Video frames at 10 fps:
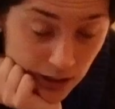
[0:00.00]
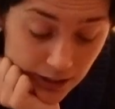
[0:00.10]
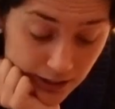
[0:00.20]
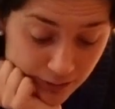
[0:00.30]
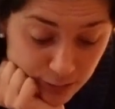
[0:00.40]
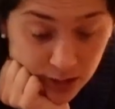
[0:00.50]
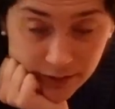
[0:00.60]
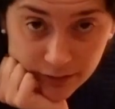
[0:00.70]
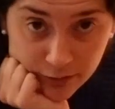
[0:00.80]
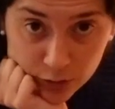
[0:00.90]
I'll have to
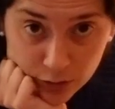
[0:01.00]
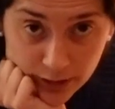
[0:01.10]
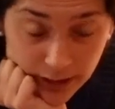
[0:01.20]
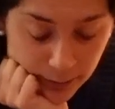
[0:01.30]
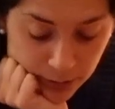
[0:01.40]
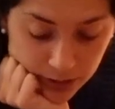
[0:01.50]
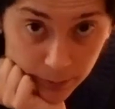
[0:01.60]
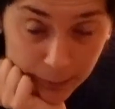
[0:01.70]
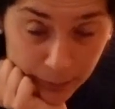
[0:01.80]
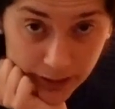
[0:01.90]
leave it for today because
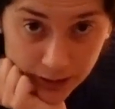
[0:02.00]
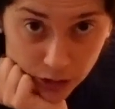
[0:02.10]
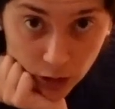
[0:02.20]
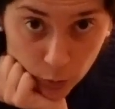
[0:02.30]
my brain is not